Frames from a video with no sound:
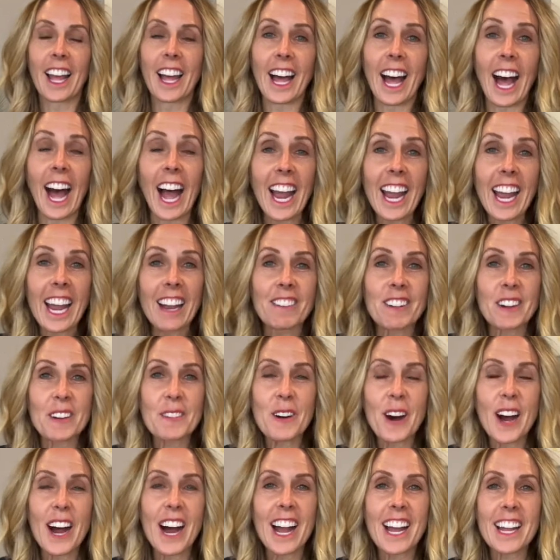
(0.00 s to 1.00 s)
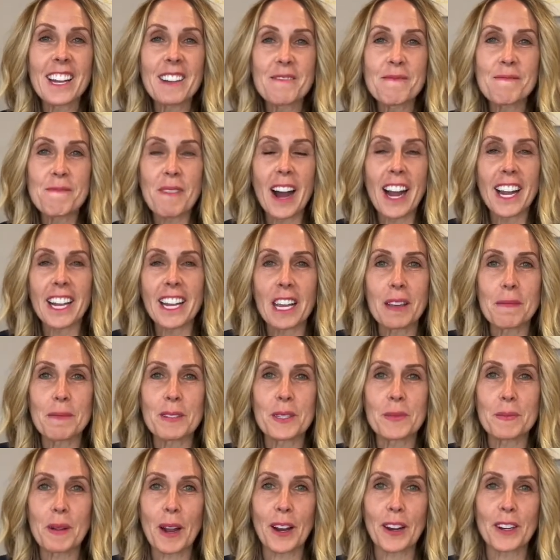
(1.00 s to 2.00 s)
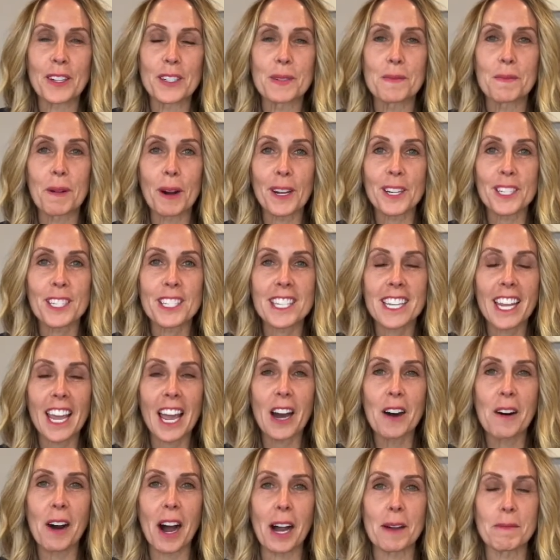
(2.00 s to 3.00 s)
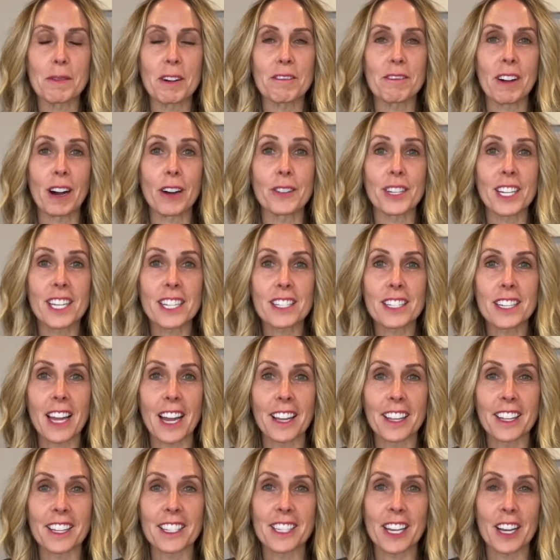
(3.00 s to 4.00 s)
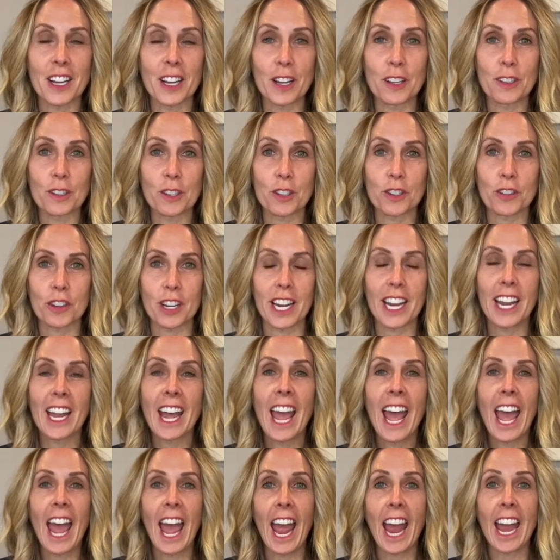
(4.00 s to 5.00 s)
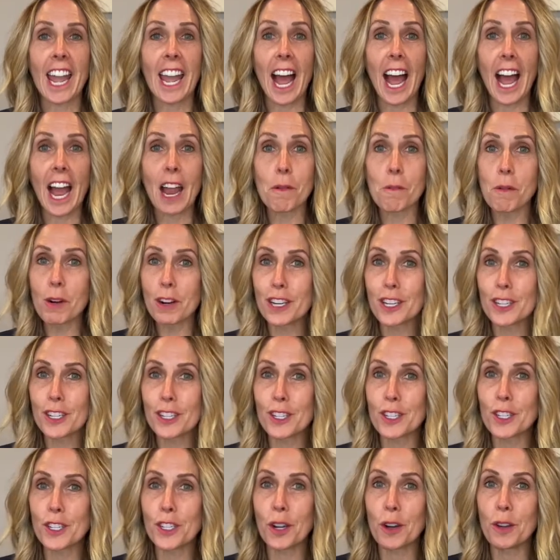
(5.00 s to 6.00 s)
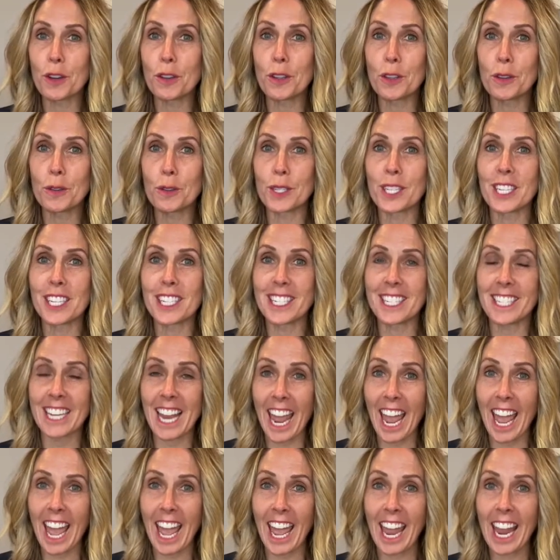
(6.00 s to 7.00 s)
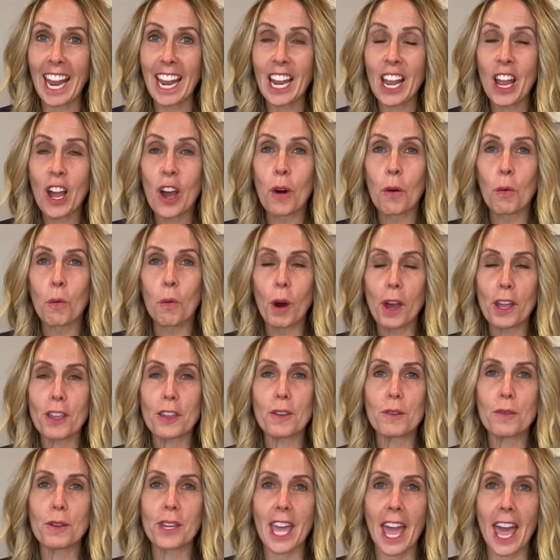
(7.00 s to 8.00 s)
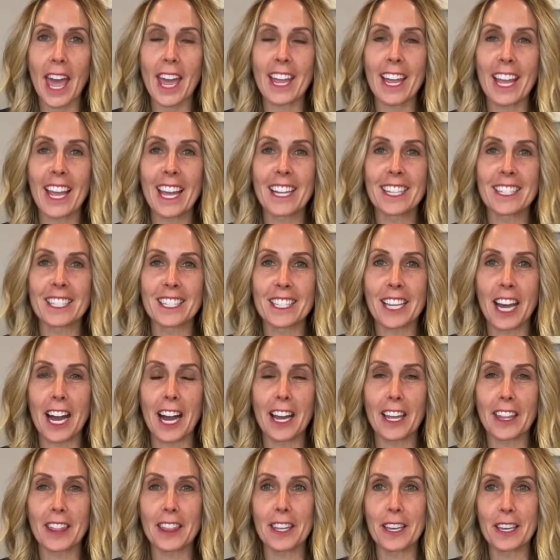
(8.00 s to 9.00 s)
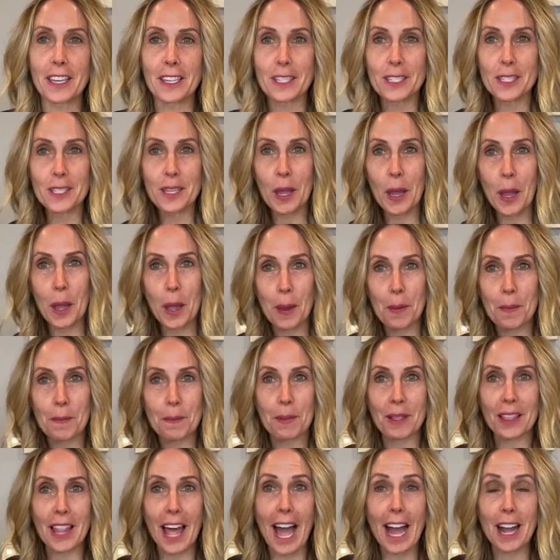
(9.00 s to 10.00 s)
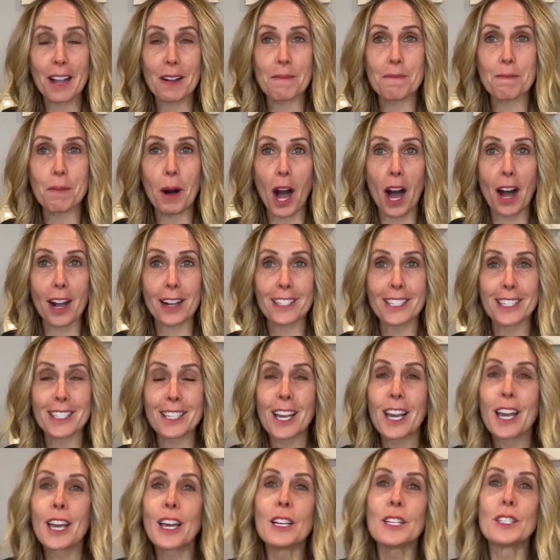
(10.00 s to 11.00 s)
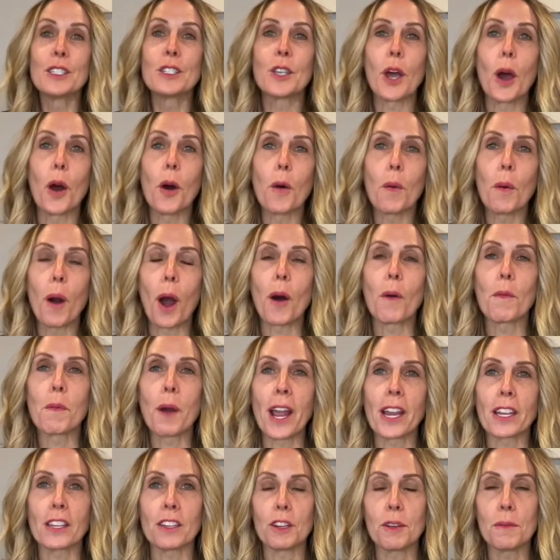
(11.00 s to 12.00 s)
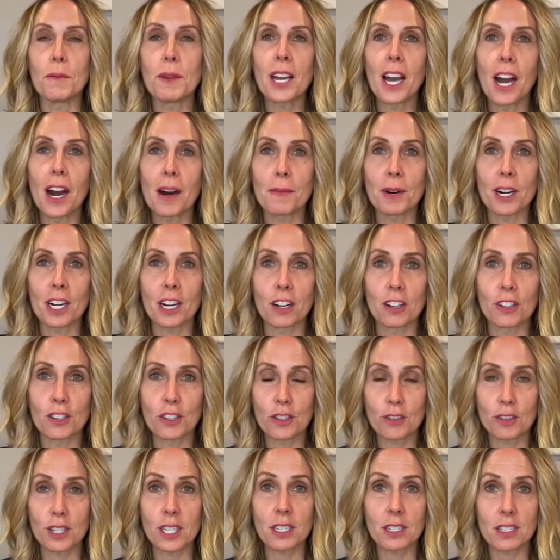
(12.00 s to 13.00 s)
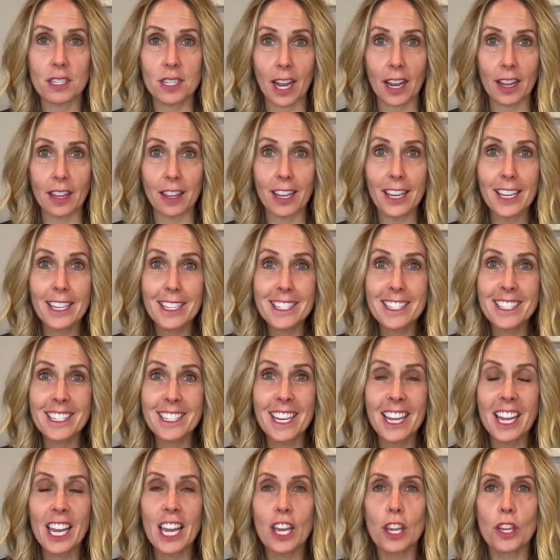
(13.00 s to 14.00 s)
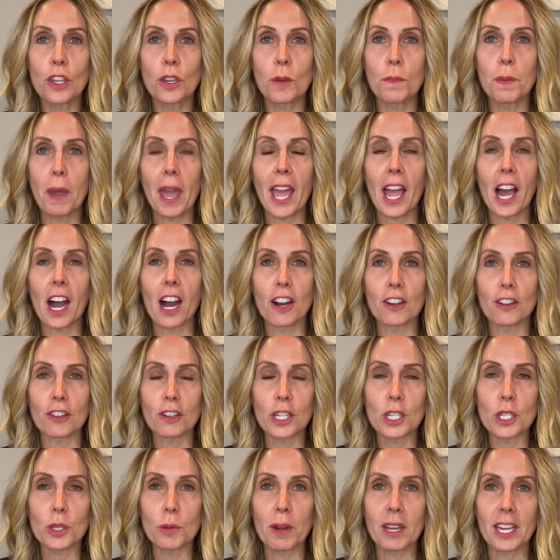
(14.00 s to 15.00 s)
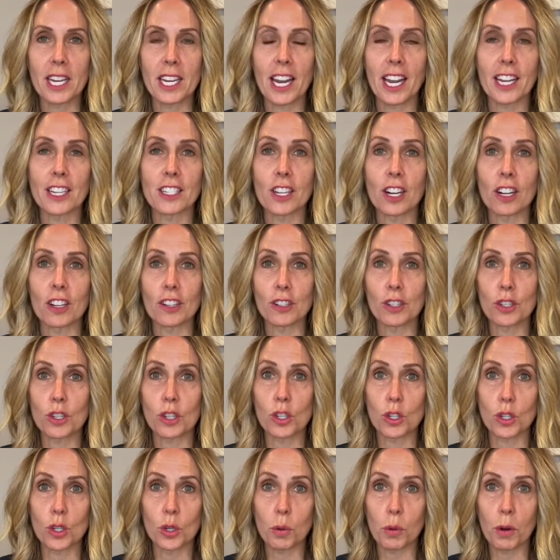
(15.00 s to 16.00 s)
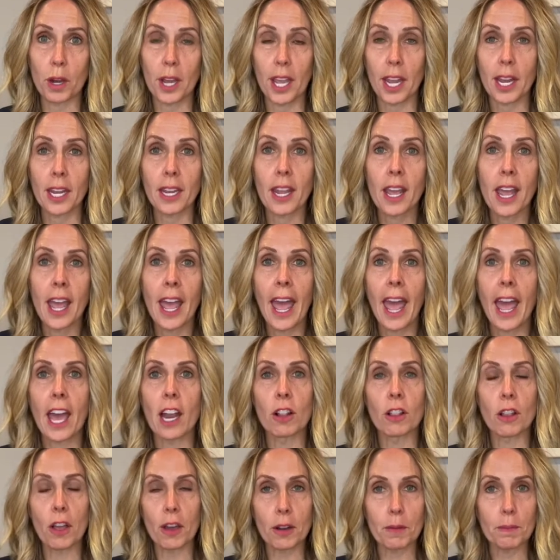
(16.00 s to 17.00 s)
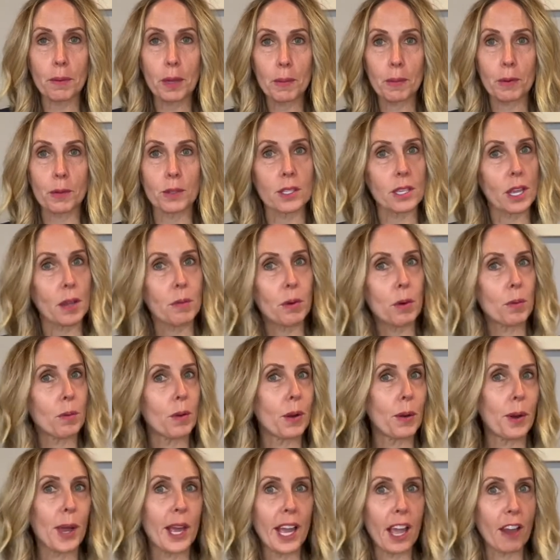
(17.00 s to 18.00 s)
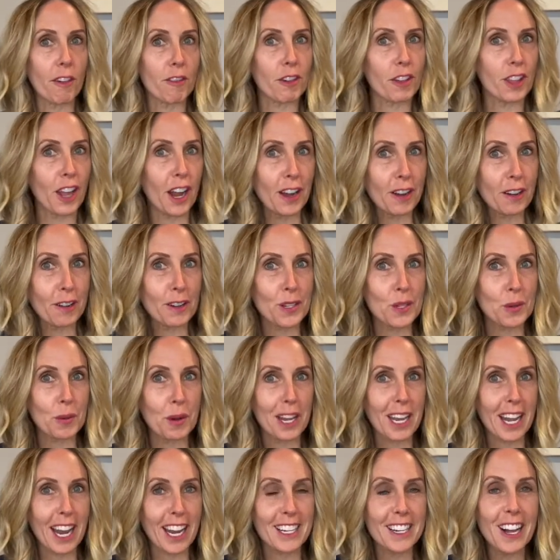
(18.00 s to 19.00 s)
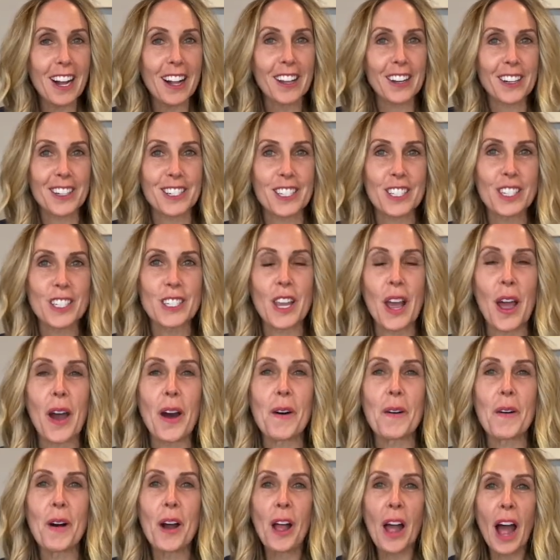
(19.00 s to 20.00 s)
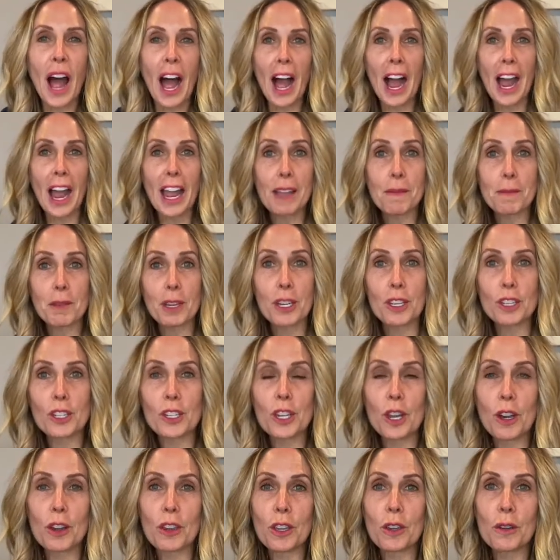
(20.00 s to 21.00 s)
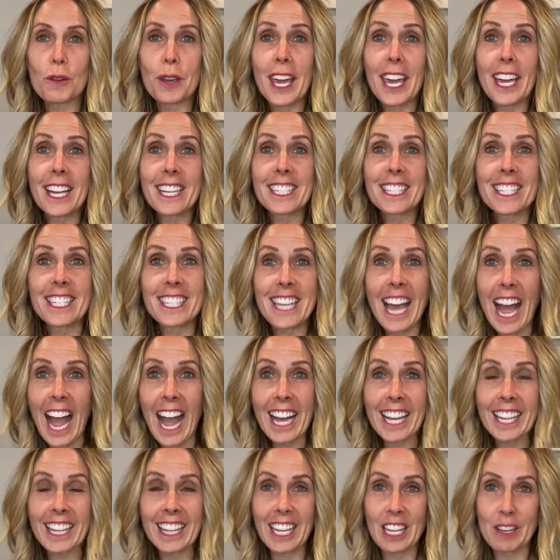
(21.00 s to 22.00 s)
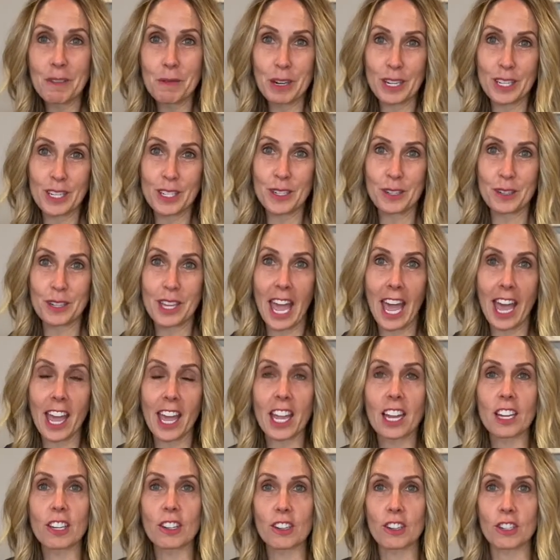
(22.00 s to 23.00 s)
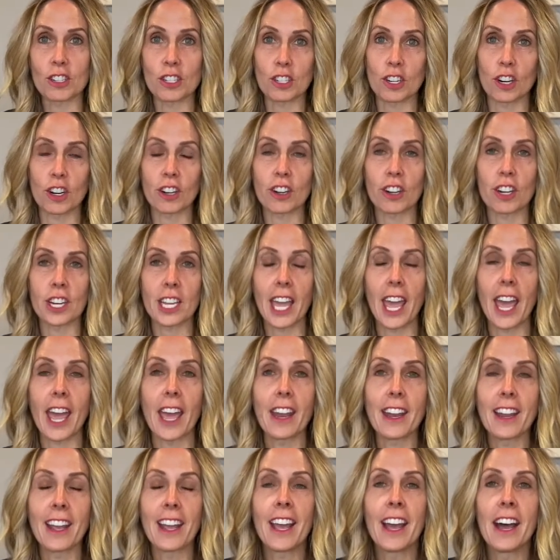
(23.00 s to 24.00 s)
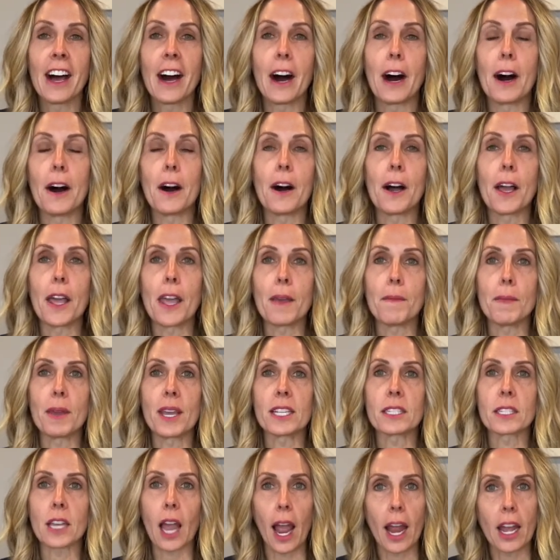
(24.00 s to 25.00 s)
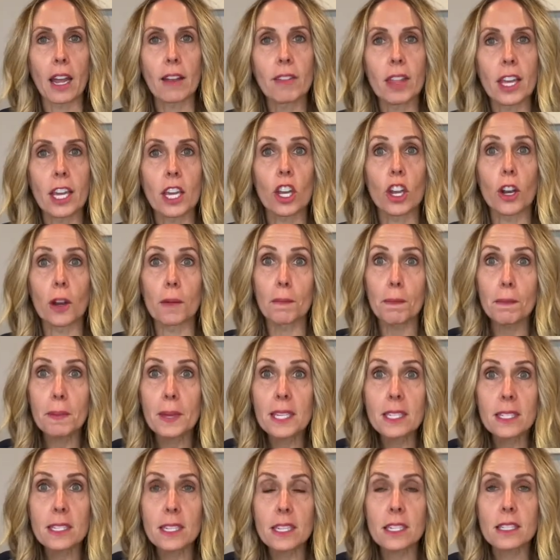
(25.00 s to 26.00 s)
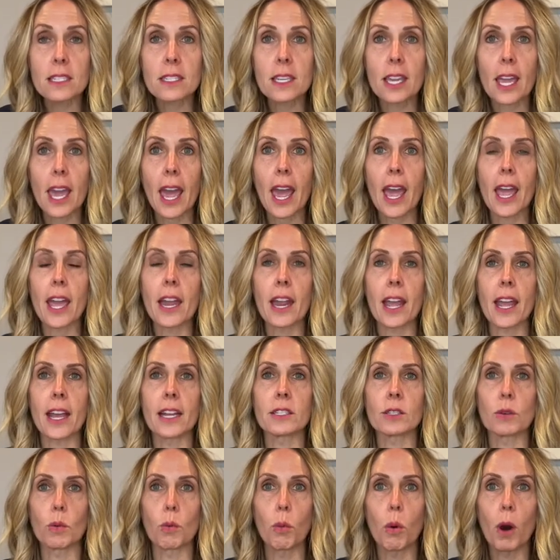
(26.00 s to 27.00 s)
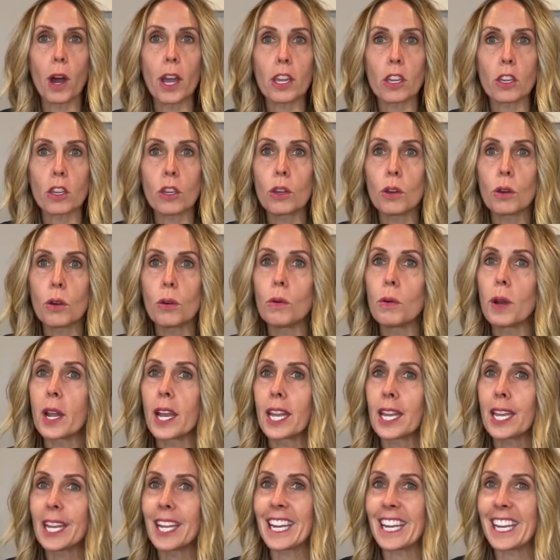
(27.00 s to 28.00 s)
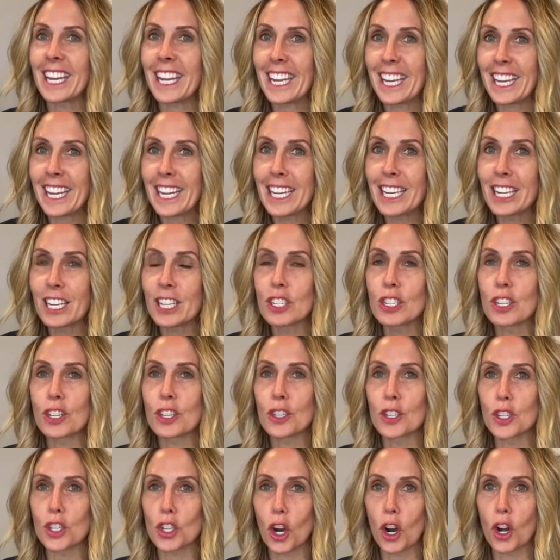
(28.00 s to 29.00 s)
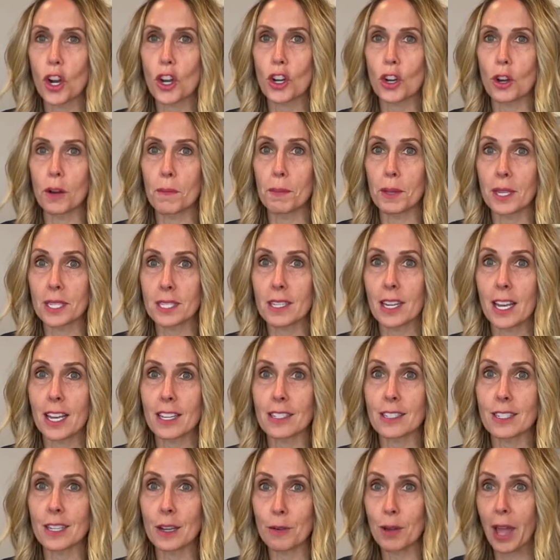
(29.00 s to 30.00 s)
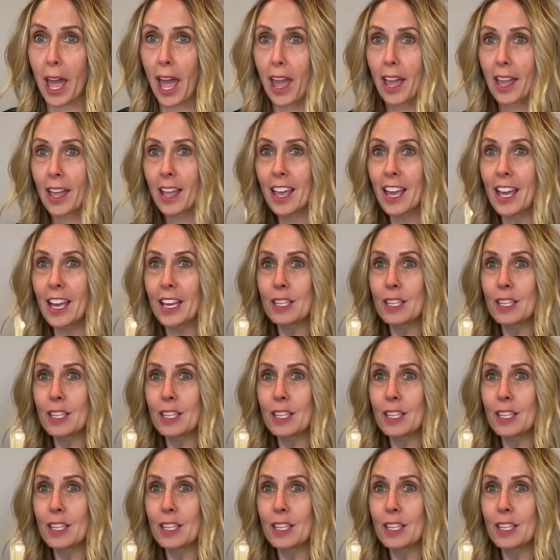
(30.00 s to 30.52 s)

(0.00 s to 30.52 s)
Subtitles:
Hi everyone, my name is Margaret DiMarzio. I'm a founding stylist at Color Street, and I wanted to show you today what you get inside this black box. So when you become a Color Street stylist, you pay $129 to join, and a lot of people say, well, what do I get for the $129? So I'm going to show you exactly what you get in your starter kit. It's kind of like your business kit. It's what you need to start your business, okay?